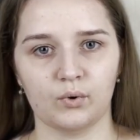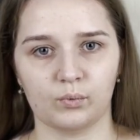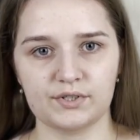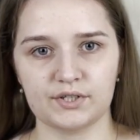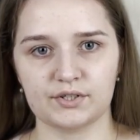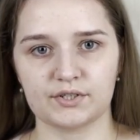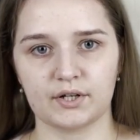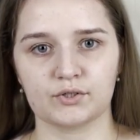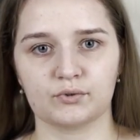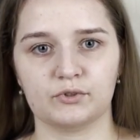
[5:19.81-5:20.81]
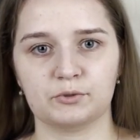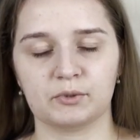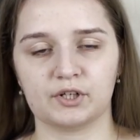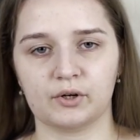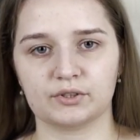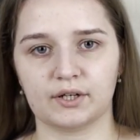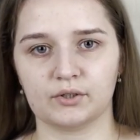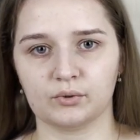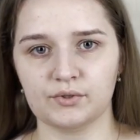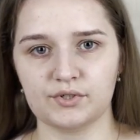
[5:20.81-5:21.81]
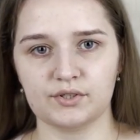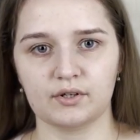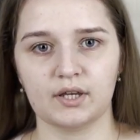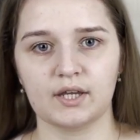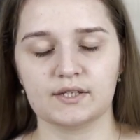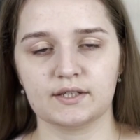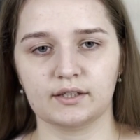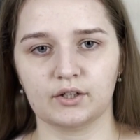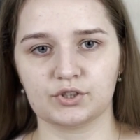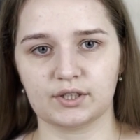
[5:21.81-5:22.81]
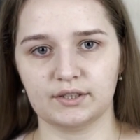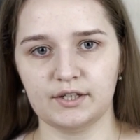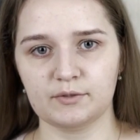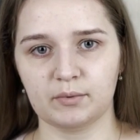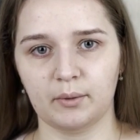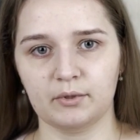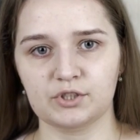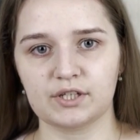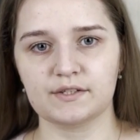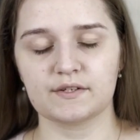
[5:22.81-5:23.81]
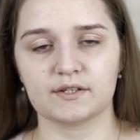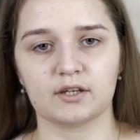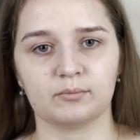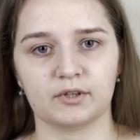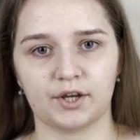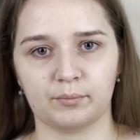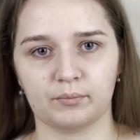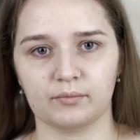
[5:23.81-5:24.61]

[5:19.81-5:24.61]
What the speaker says: When the results of each period are announced, the hash ID is published at the same time.